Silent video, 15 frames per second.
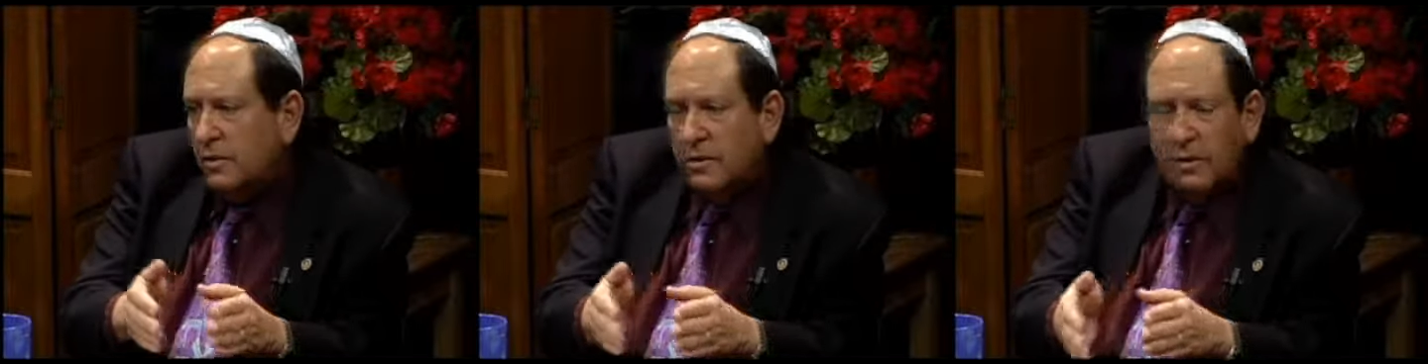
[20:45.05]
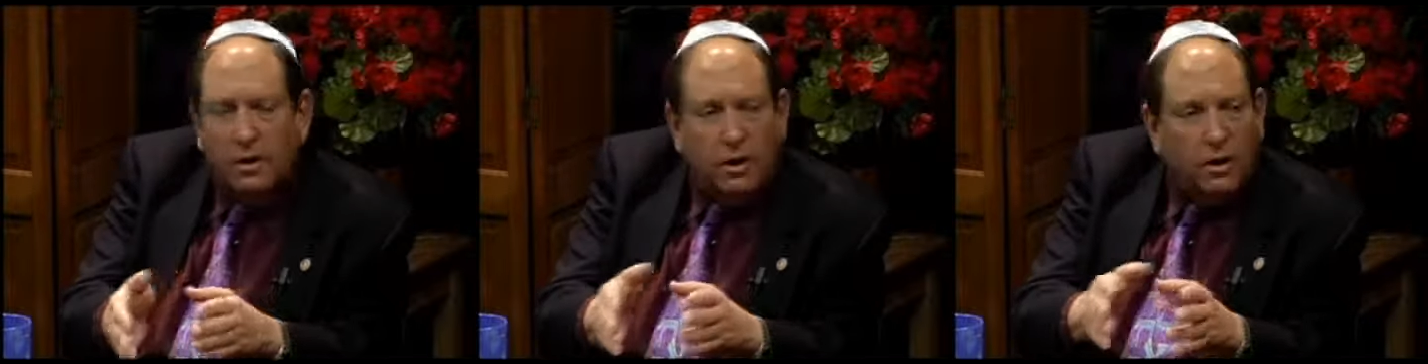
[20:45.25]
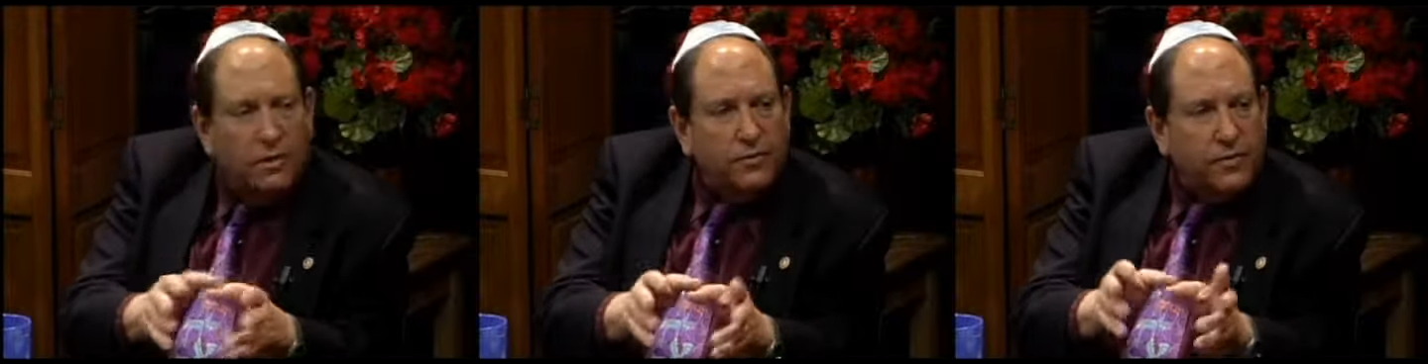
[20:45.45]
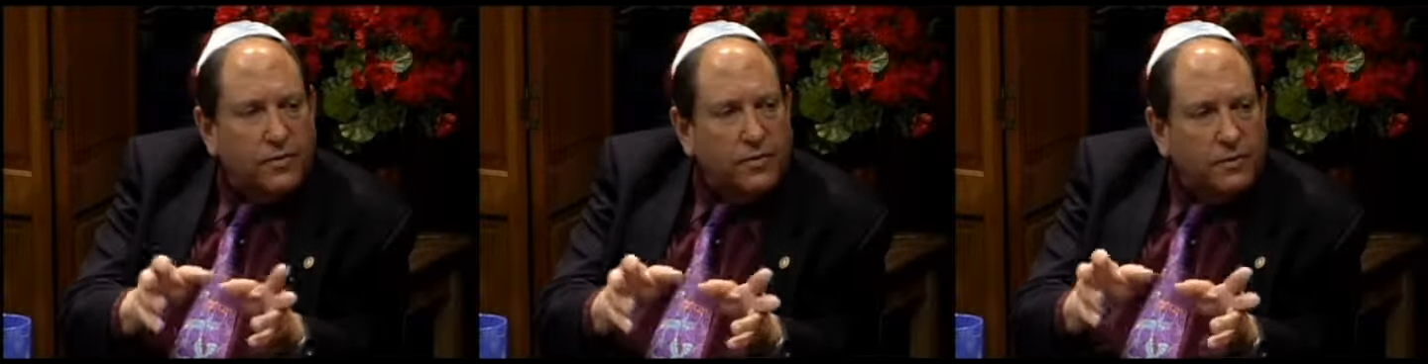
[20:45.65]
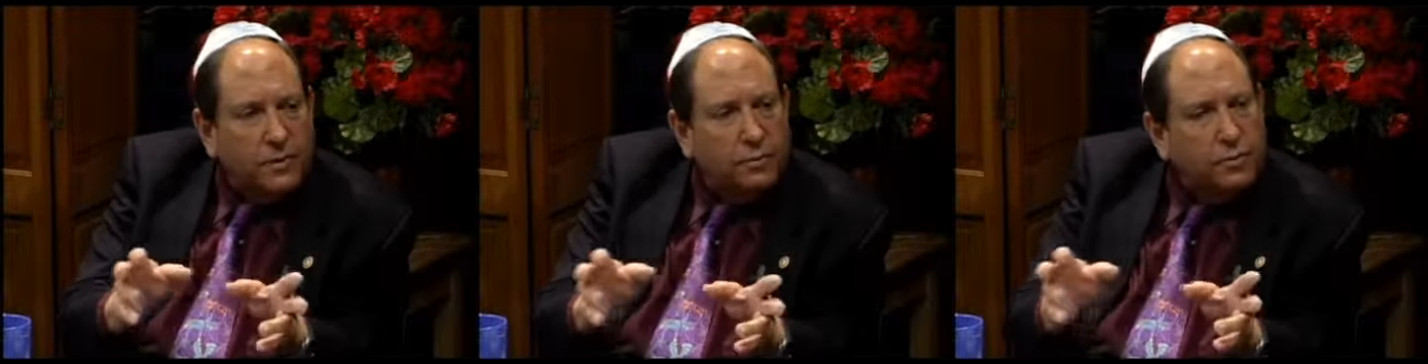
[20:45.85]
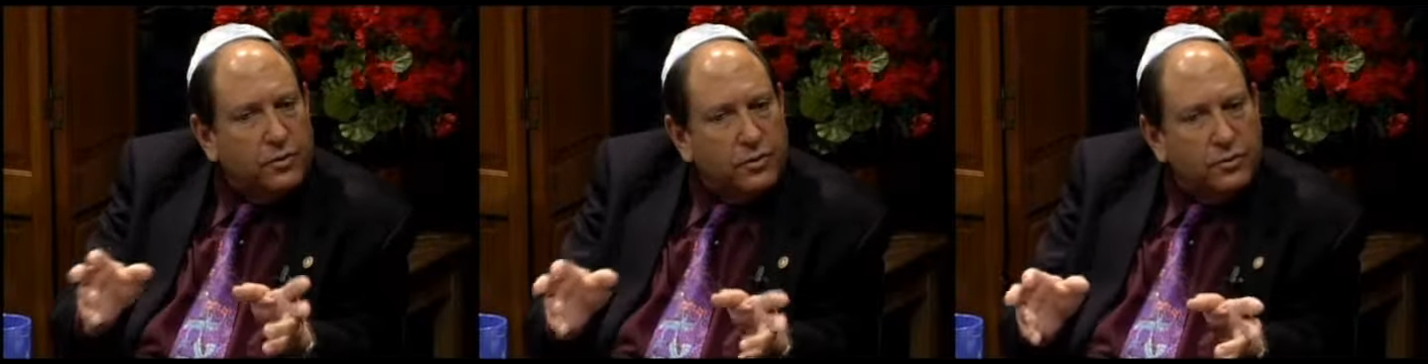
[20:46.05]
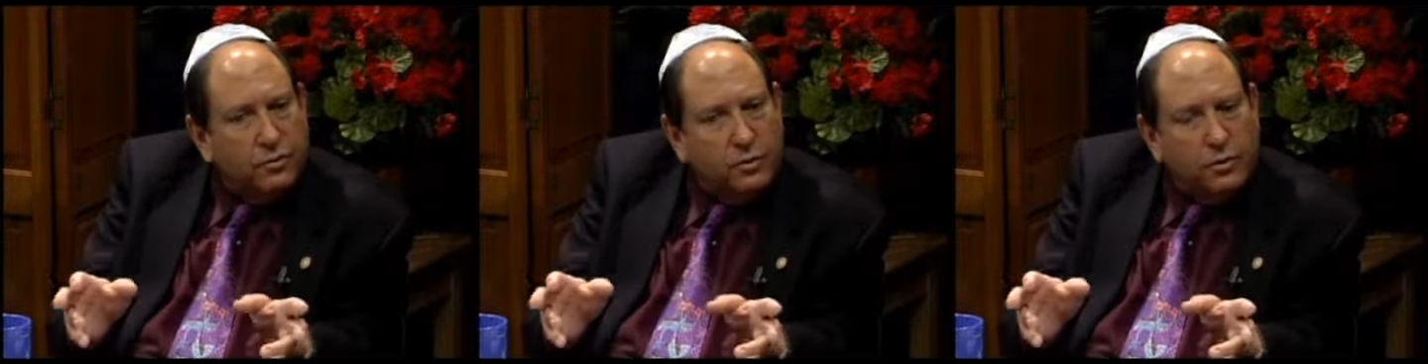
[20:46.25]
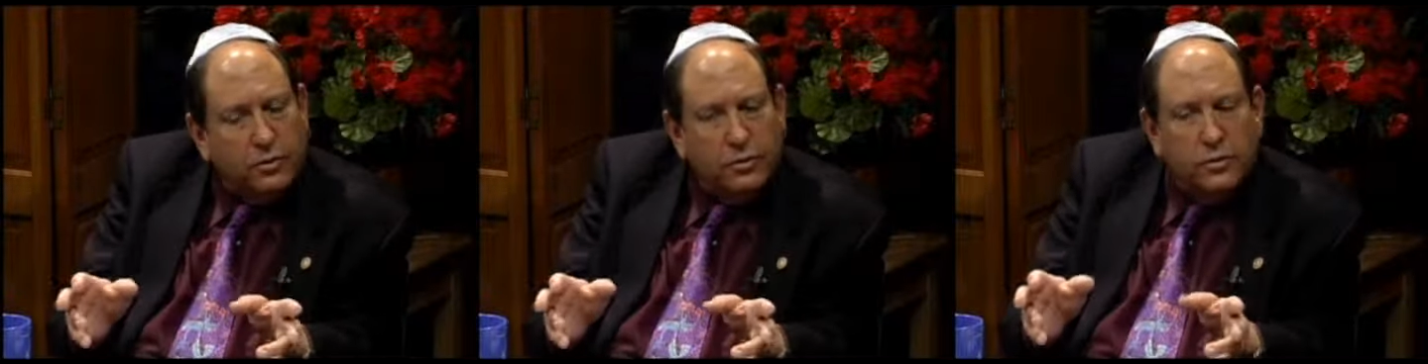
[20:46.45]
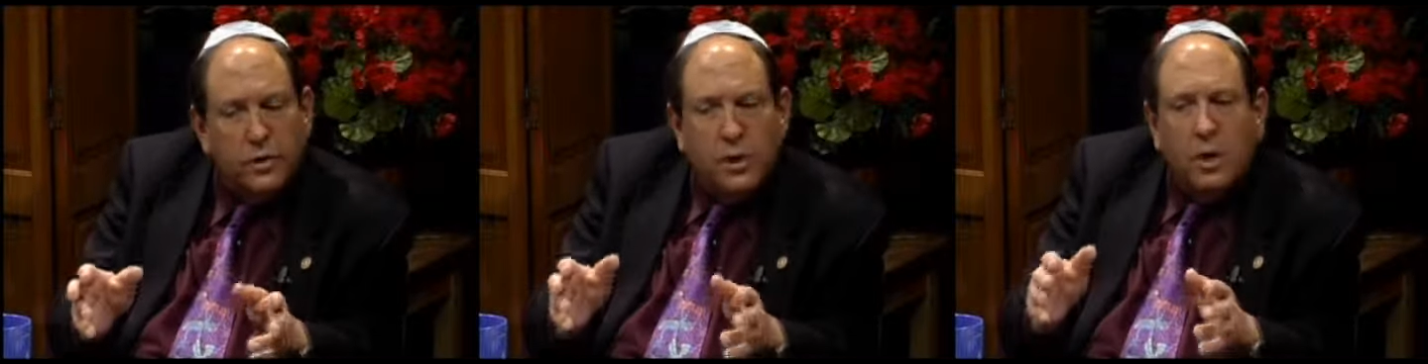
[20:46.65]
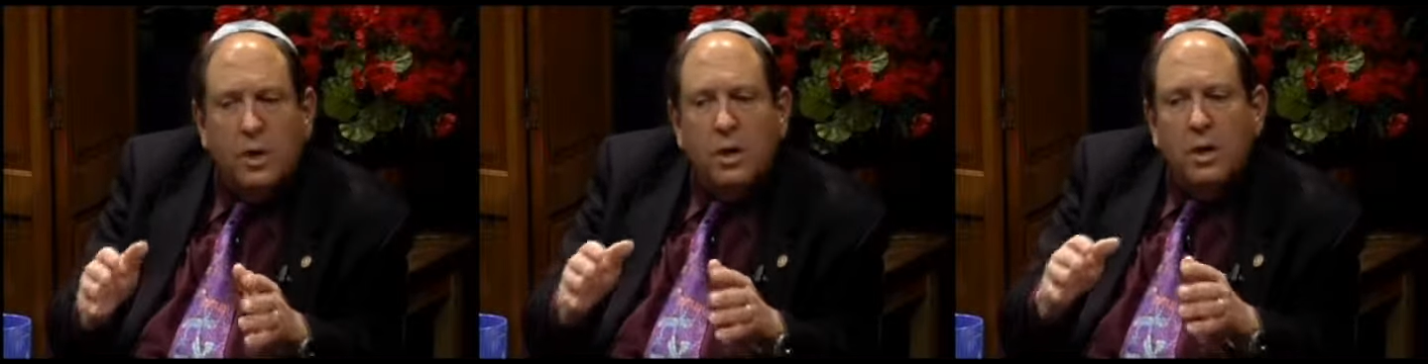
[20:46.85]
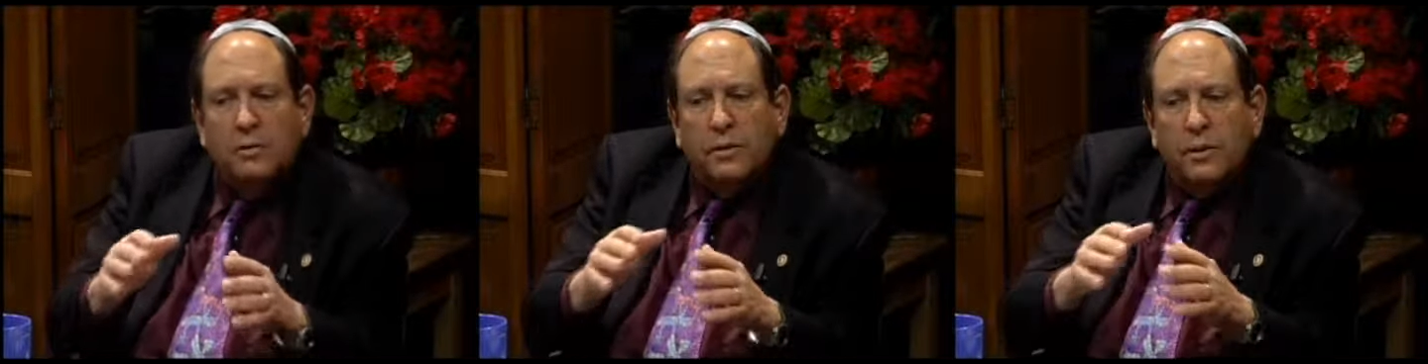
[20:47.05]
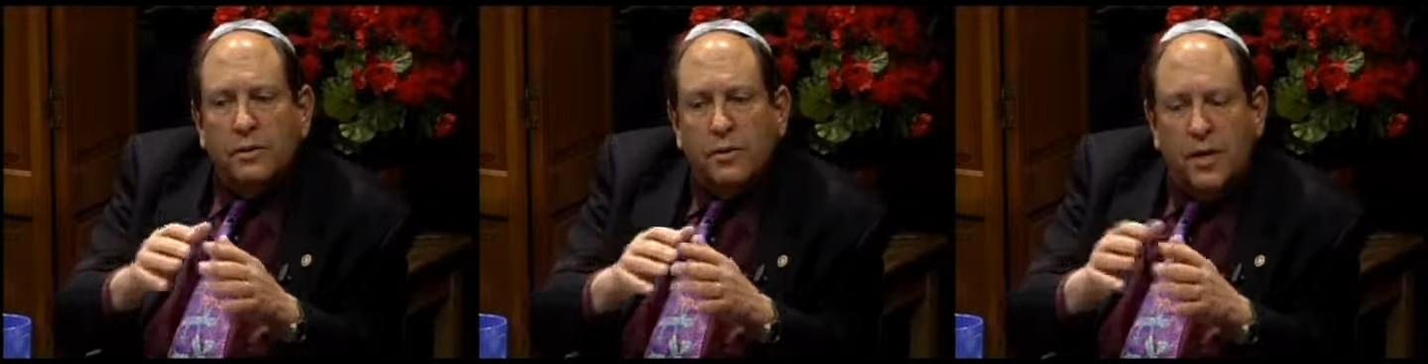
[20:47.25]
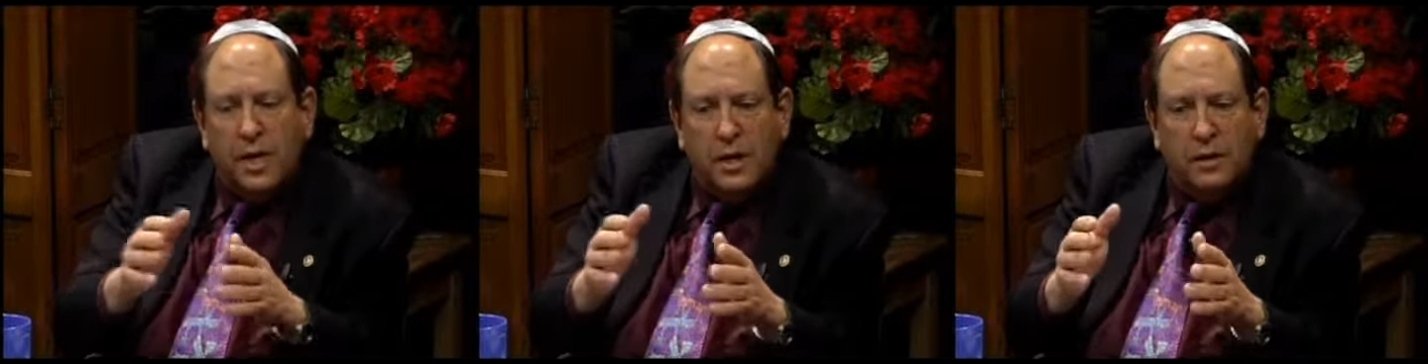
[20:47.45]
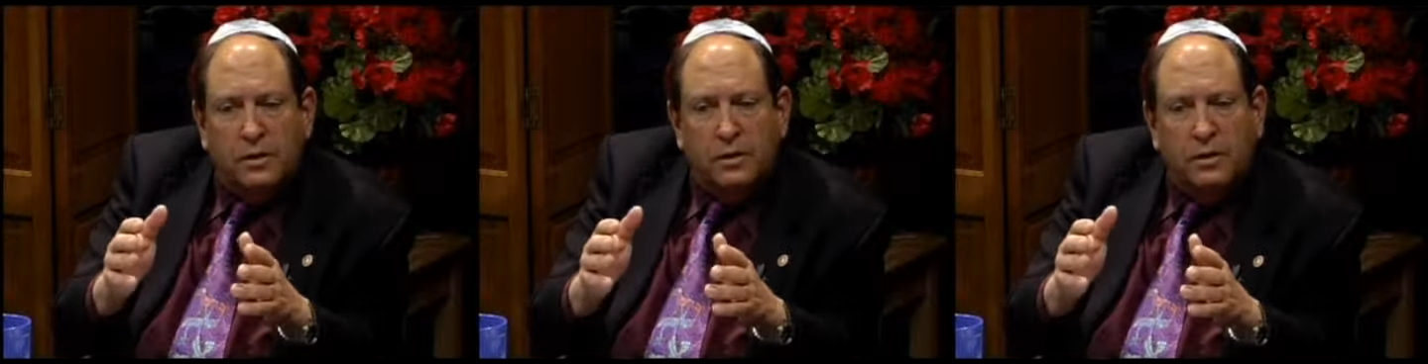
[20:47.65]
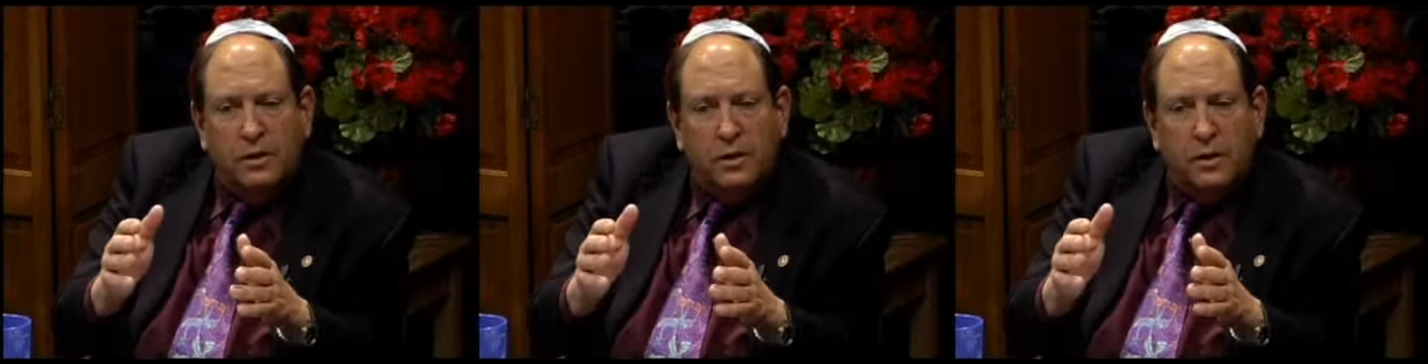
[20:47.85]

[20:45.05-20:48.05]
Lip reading: all of these separate scrolls that then